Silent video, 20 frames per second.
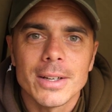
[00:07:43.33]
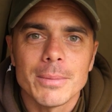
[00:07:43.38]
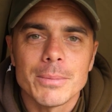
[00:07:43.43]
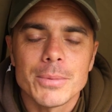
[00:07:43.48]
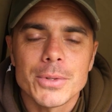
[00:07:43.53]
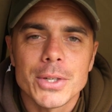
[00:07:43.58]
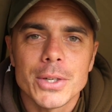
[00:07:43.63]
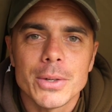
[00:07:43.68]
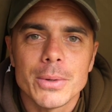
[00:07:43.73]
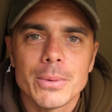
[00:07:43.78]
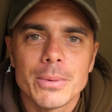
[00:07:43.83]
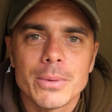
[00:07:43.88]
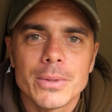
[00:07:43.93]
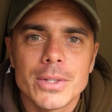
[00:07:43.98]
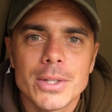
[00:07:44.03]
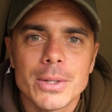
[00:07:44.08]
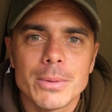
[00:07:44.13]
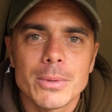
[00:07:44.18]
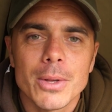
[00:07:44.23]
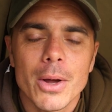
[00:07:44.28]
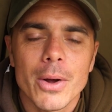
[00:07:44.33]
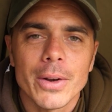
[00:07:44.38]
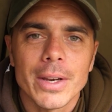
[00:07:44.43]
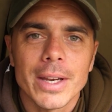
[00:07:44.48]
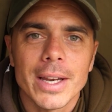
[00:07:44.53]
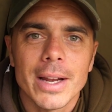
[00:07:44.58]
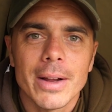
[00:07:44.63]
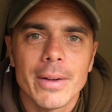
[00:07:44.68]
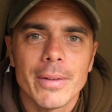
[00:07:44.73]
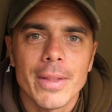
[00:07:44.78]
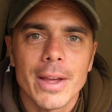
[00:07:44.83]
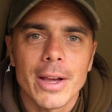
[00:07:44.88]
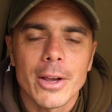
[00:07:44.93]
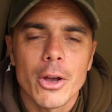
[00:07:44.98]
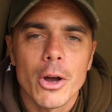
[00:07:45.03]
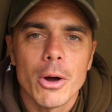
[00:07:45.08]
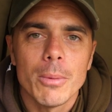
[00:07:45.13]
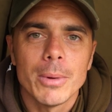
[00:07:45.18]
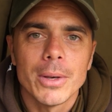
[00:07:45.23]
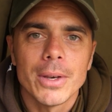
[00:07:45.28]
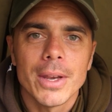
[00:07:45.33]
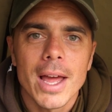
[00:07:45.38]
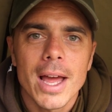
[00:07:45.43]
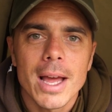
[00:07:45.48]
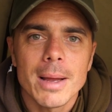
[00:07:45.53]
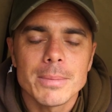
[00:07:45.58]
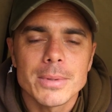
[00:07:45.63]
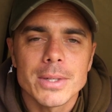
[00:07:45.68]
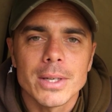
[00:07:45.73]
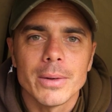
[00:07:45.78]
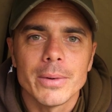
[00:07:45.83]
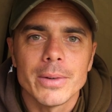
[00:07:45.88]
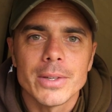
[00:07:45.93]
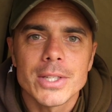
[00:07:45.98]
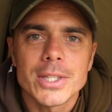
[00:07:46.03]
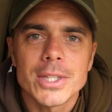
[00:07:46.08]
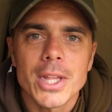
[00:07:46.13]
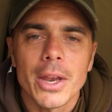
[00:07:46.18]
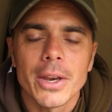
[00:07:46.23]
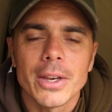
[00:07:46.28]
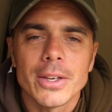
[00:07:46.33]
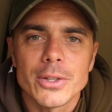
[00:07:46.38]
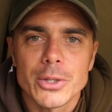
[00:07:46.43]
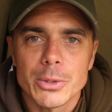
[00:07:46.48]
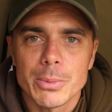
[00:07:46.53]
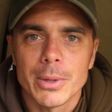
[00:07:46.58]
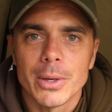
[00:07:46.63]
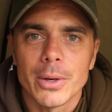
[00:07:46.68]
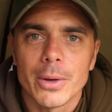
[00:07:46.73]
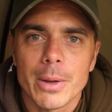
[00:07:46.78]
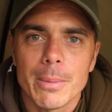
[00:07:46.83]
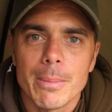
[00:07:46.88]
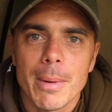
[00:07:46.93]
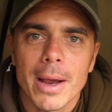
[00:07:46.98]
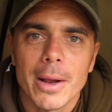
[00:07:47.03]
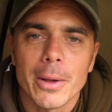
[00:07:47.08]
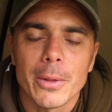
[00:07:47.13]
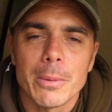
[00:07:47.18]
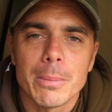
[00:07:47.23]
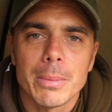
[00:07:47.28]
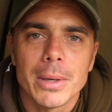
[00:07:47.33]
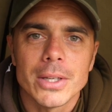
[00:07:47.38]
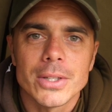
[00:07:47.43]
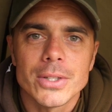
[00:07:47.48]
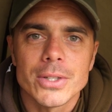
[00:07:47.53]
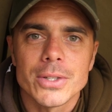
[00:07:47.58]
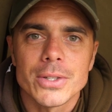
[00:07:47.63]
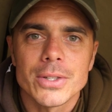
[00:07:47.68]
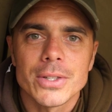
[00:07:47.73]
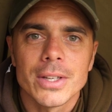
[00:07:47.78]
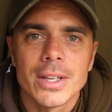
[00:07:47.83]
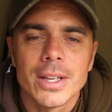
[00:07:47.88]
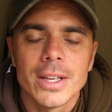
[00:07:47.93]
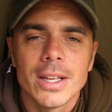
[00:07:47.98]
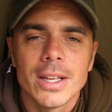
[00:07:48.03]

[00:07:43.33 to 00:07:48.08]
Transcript: I'm still dining out on that common. Absolutely stunning. Just been looking back on the pictures.